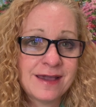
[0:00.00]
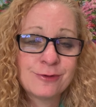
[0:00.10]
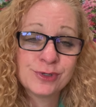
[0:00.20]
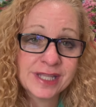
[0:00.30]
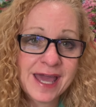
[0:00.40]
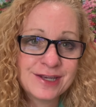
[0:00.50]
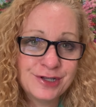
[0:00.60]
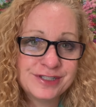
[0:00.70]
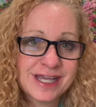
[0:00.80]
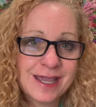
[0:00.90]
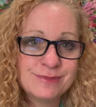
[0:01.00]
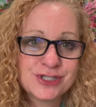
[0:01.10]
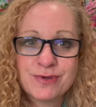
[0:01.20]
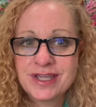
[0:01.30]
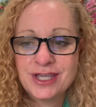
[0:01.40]
I really had a good time
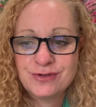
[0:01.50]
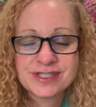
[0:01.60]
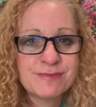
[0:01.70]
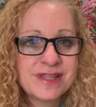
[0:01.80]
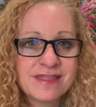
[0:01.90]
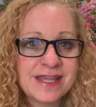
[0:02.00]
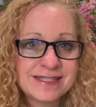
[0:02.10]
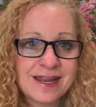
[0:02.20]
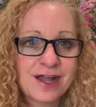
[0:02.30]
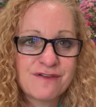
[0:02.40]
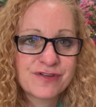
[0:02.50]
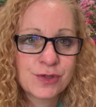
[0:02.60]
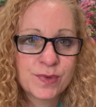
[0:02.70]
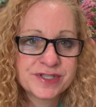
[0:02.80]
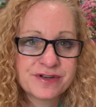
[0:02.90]
showing you some of the things that I got for
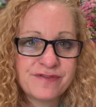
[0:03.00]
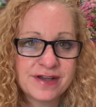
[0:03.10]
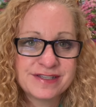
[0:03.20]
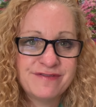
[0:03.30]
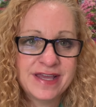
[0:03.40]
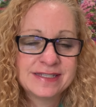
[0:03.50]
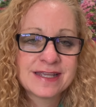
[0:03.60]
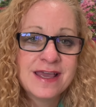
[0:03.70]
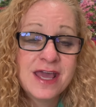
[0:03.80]
the Wizard of Oz event.